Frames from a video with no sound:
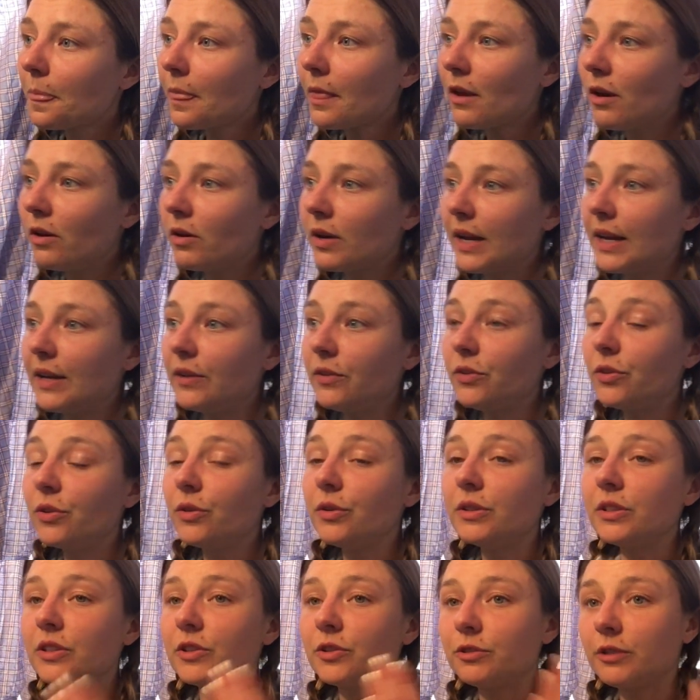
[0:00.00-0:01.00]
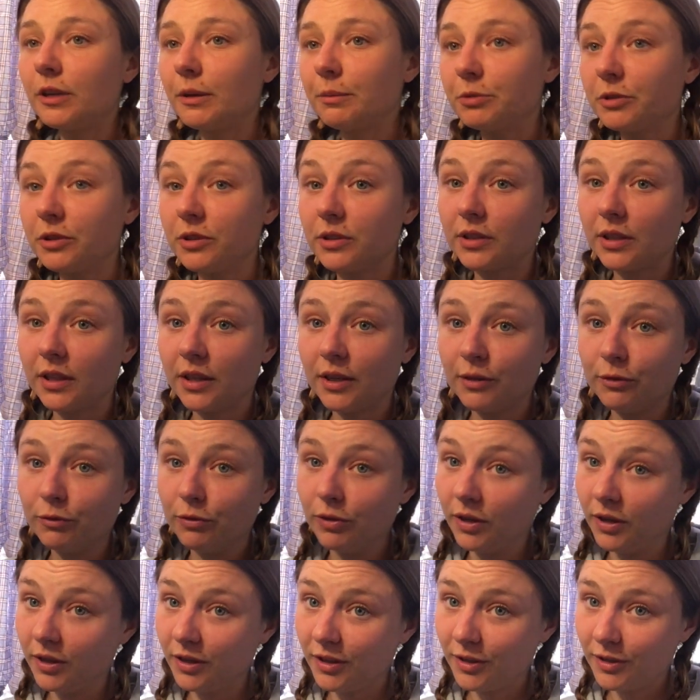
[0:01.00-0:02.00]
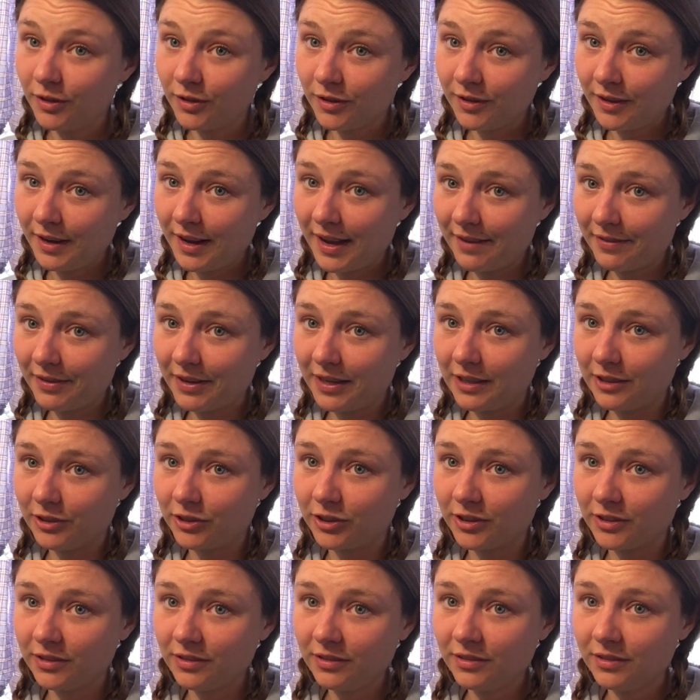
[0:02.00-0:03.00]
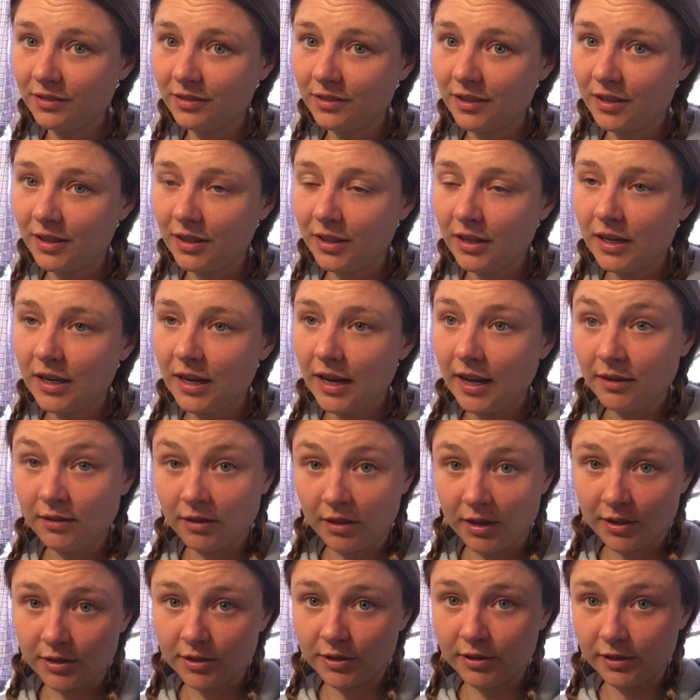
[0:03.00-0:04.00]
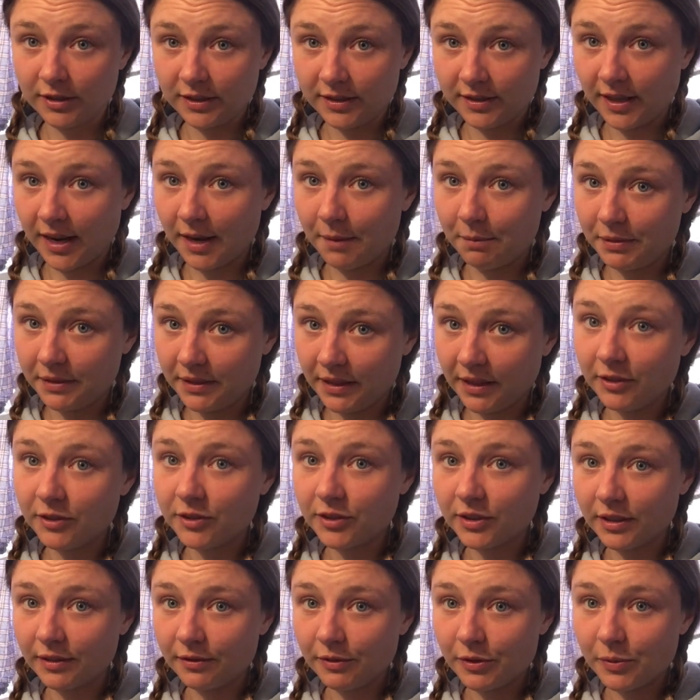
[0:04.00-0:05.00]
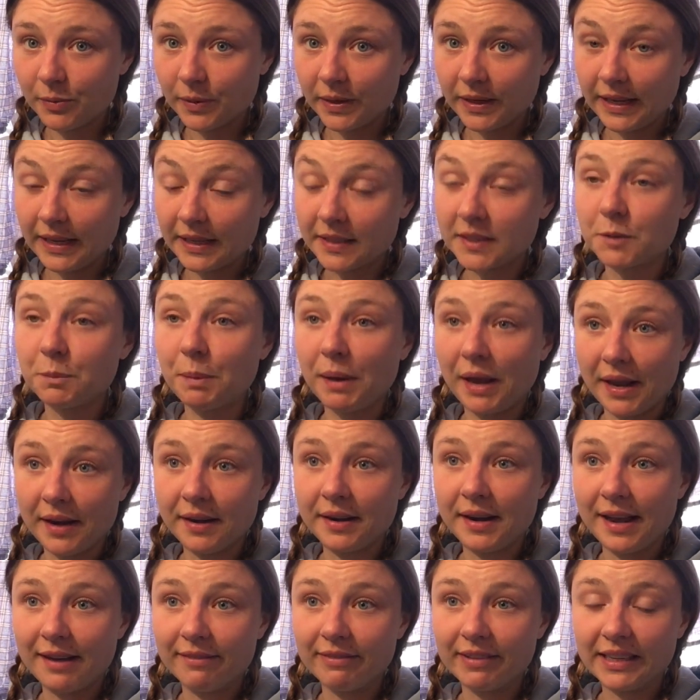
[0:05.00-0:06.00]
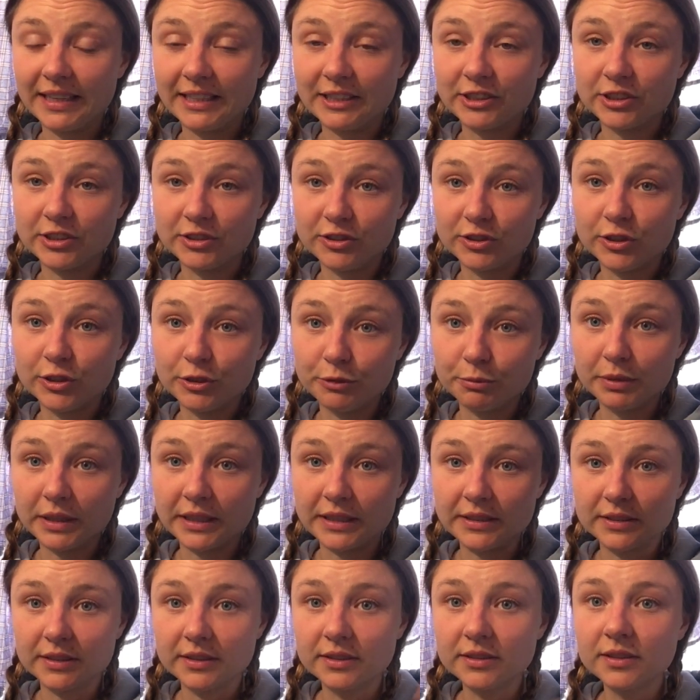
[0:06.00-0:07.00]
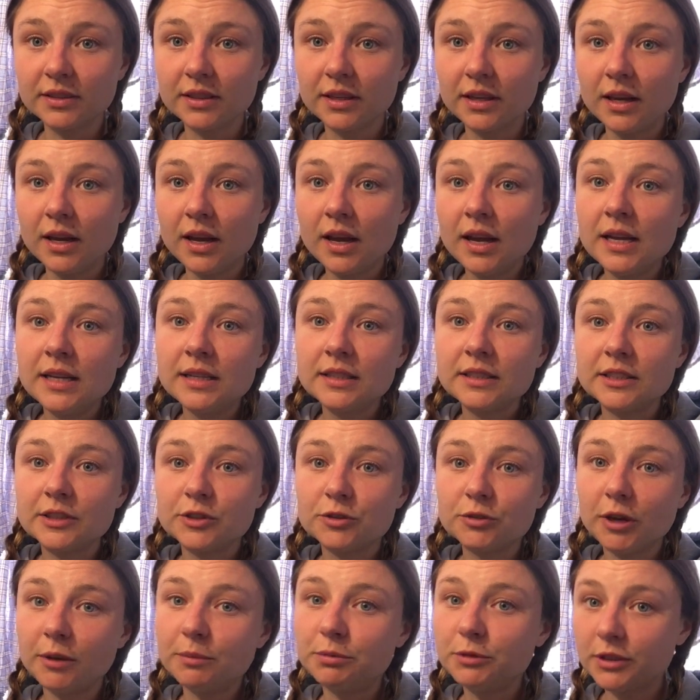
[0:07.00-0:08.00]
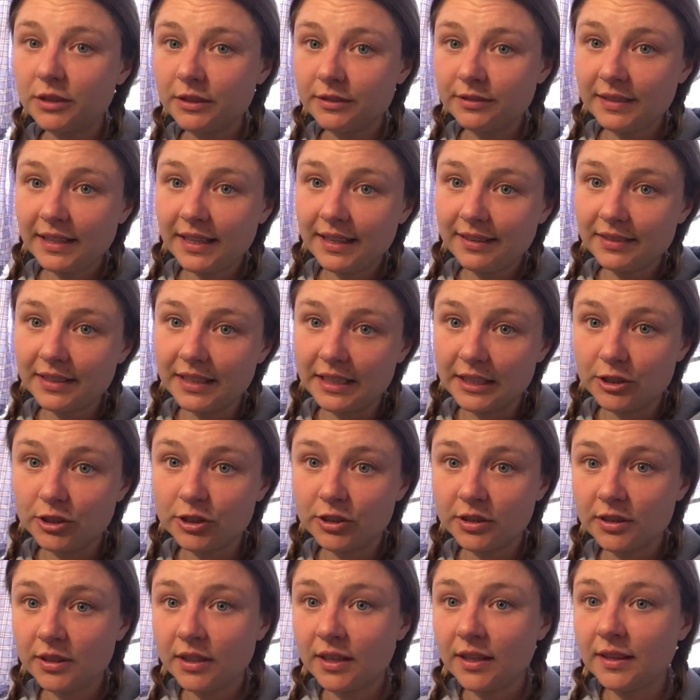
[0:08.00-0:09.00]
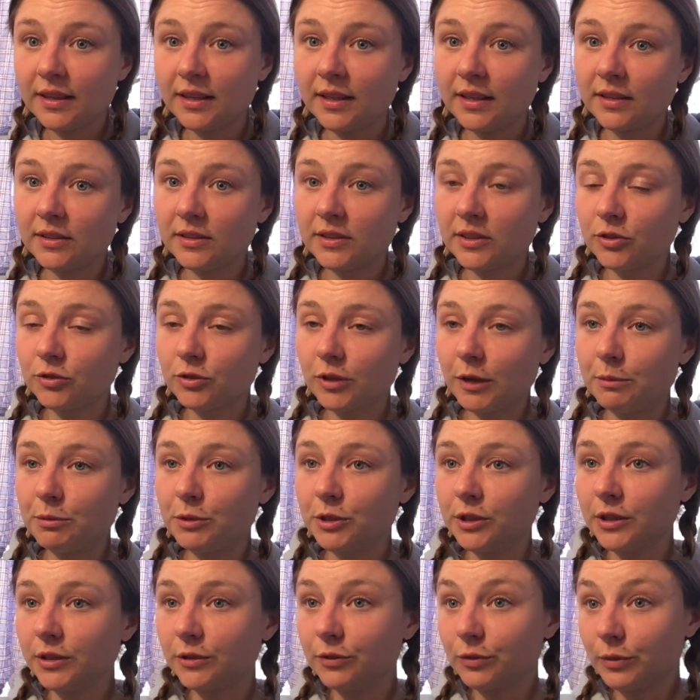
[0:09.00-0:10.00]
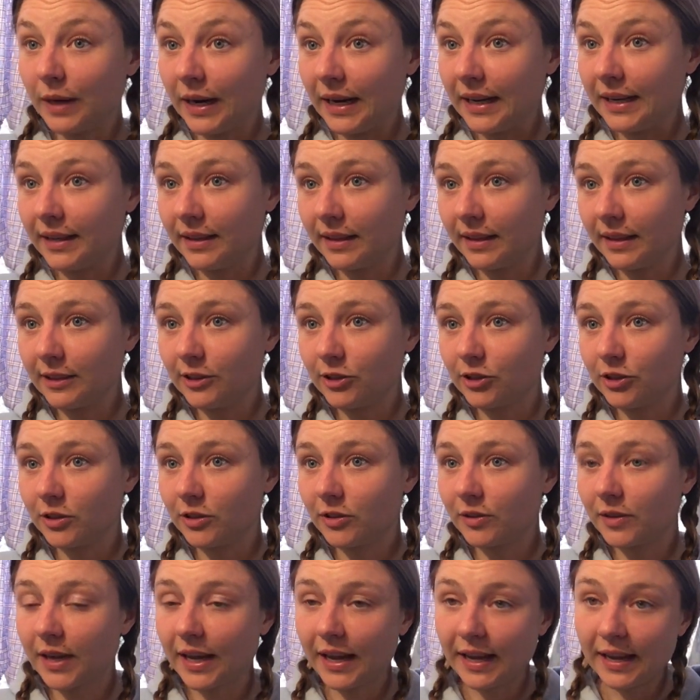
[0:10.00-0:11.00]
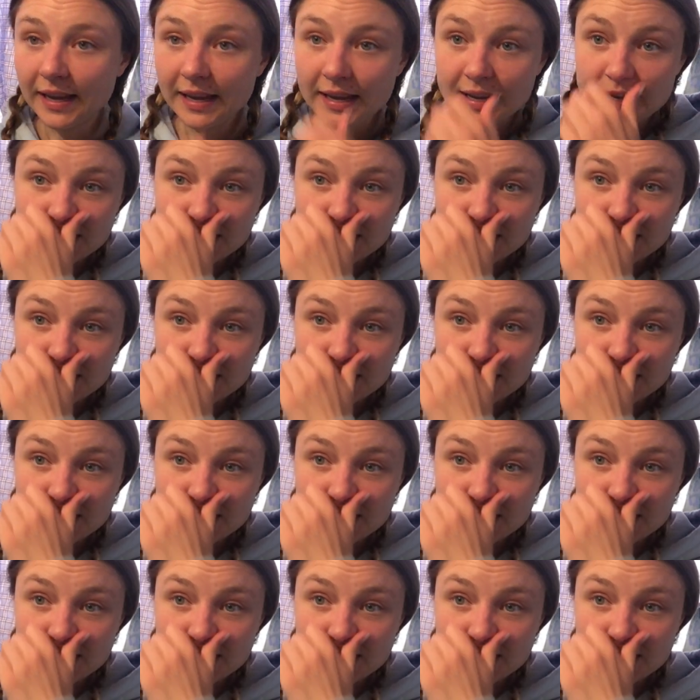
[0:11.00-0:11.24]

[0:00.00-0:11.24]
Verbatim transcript: Okay, so disruptions of navigation, and also a side potential if you want to expand navigation to new places. Disruption of navigation, and then disruption of regulation, okay?